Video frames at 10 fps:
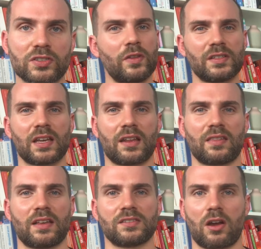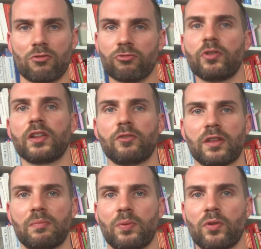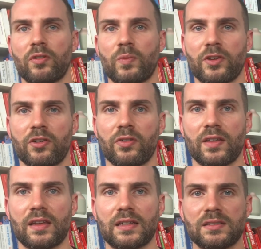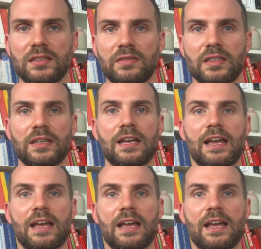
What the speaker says: all these kind of things are really important when you're creating a CV.